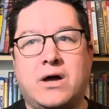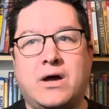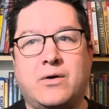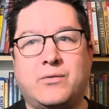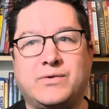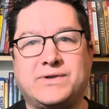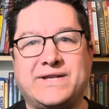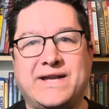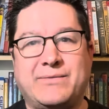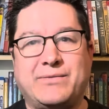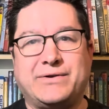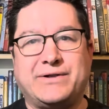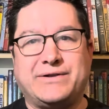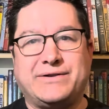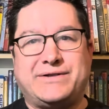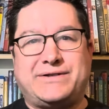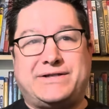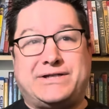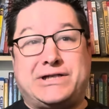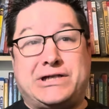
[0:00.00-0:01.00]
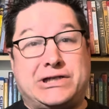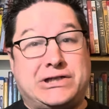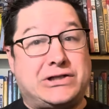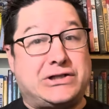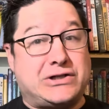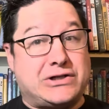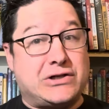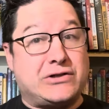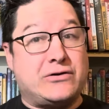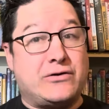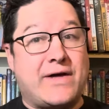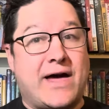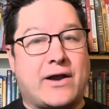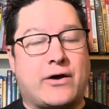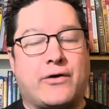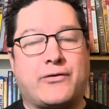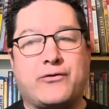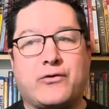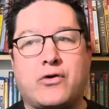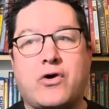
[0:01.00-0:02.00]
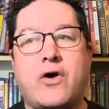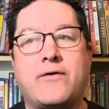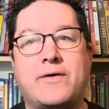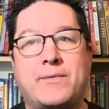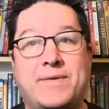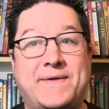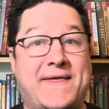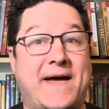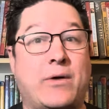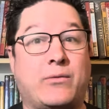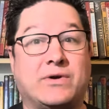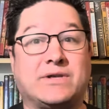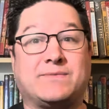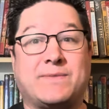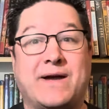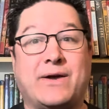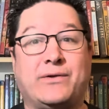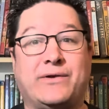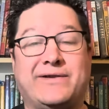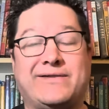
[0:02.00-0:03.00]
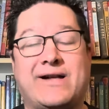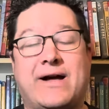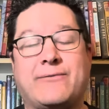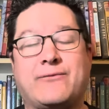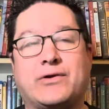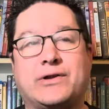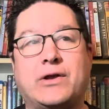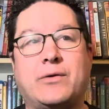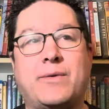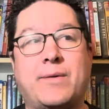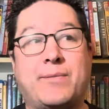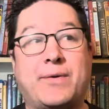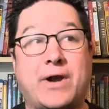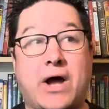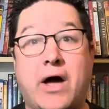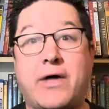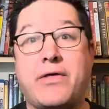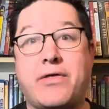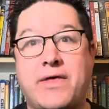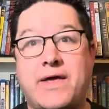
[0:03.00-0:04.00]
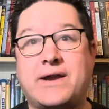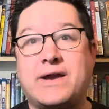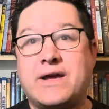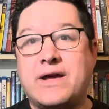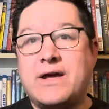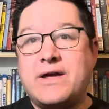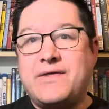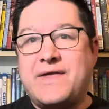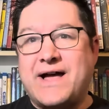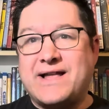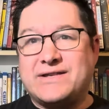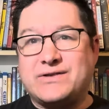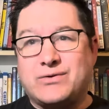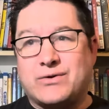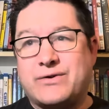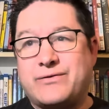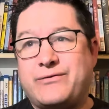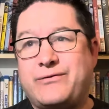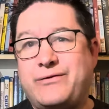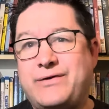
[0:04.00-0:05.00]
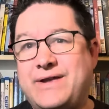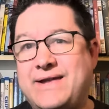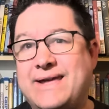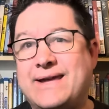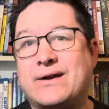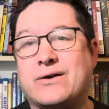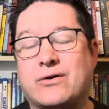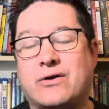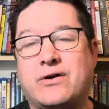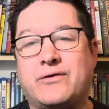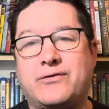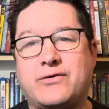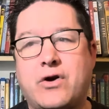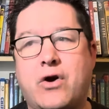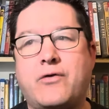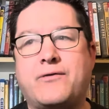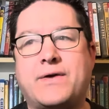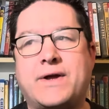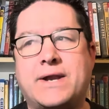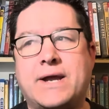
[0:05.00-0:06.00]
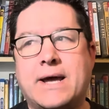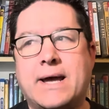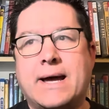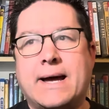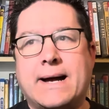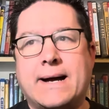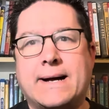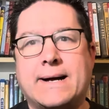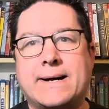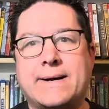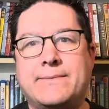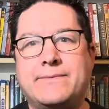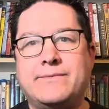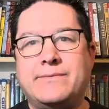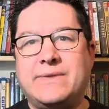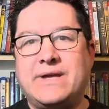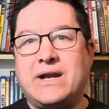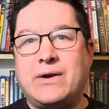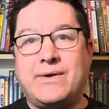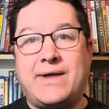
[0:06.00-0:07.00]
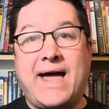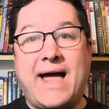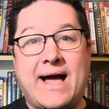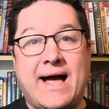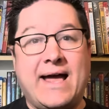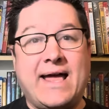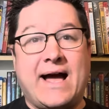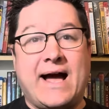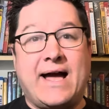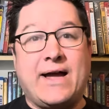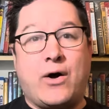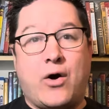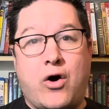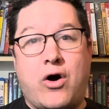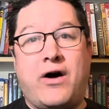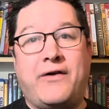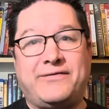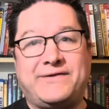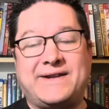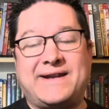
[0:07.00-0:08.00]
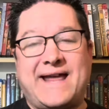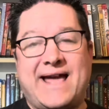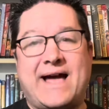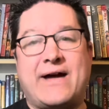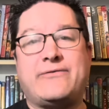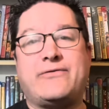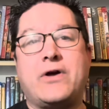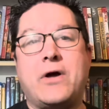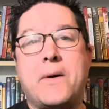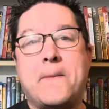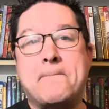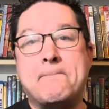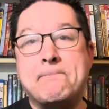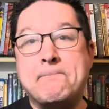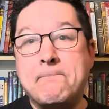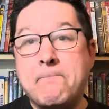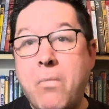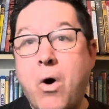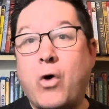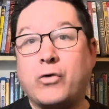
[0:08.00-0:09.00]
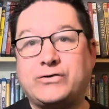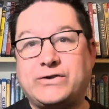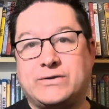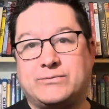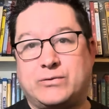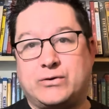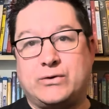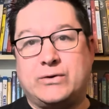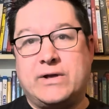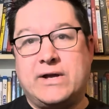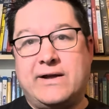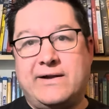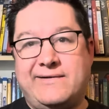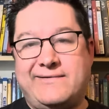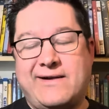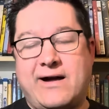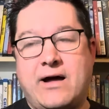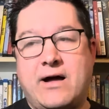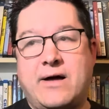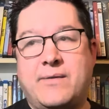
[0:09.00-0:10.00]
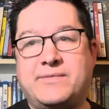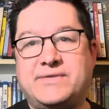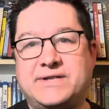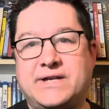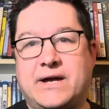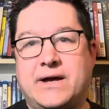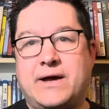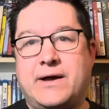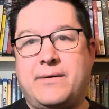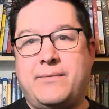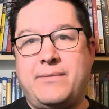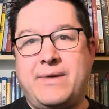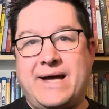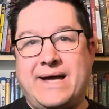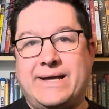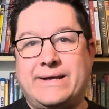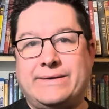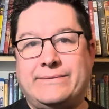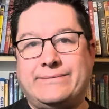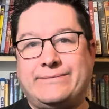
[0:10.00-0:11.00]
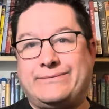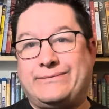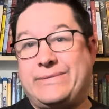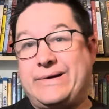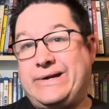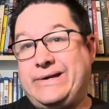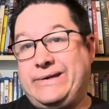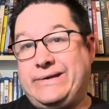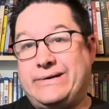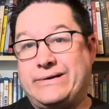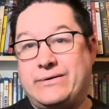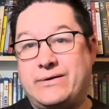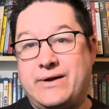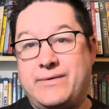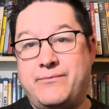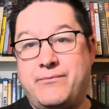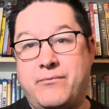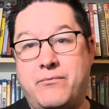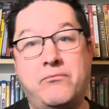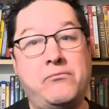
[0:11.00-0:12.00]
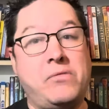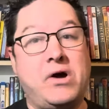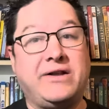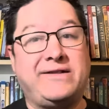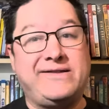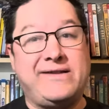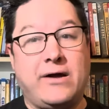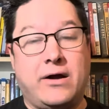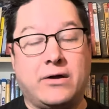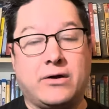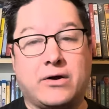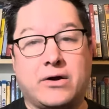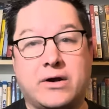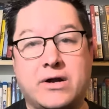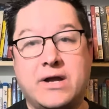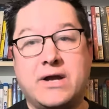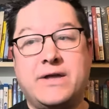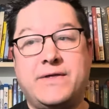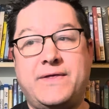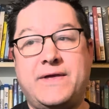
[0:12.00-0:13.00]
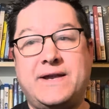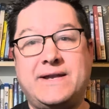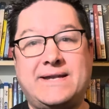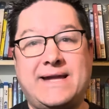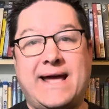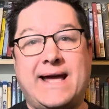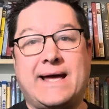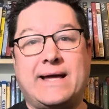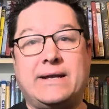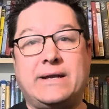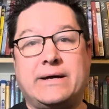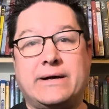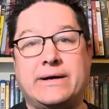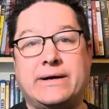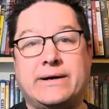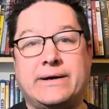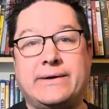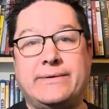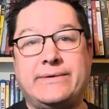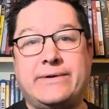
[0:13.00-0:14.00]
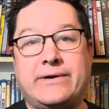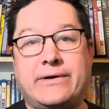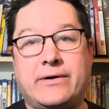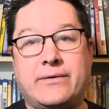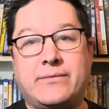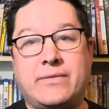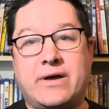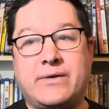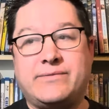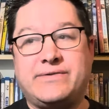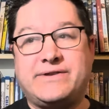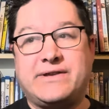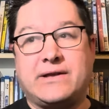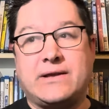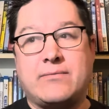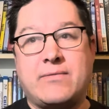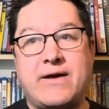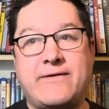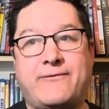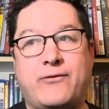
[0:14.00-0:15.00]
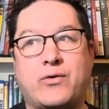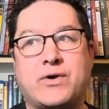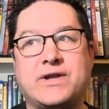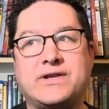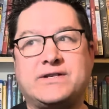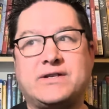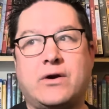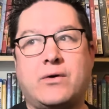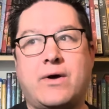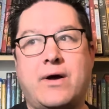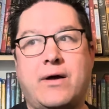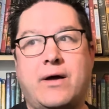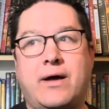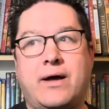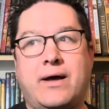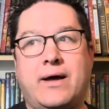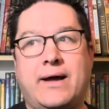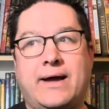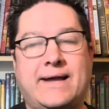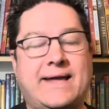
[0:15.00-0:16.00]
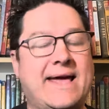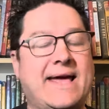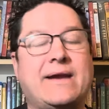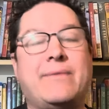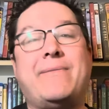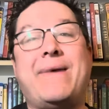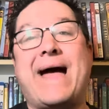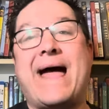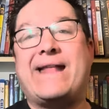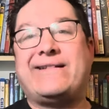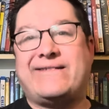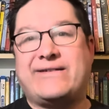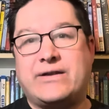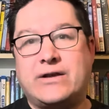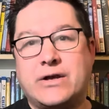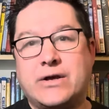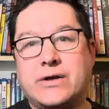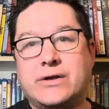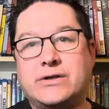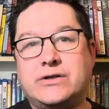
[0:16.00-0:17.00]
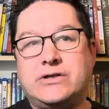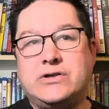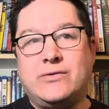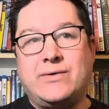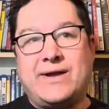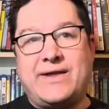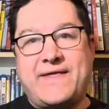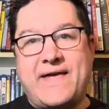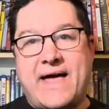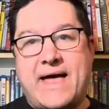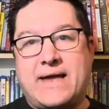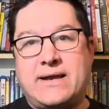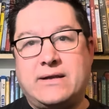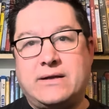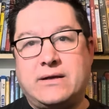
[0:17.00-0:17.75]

was able to do that all through COVID, but that was my only job for a little bit. But other than that sort of year of COVID, you know, yeah, I often have multiple jobs. And you know, I'm much younger than Dan. You know, I'm still in my 40s, so I can't imagine doing that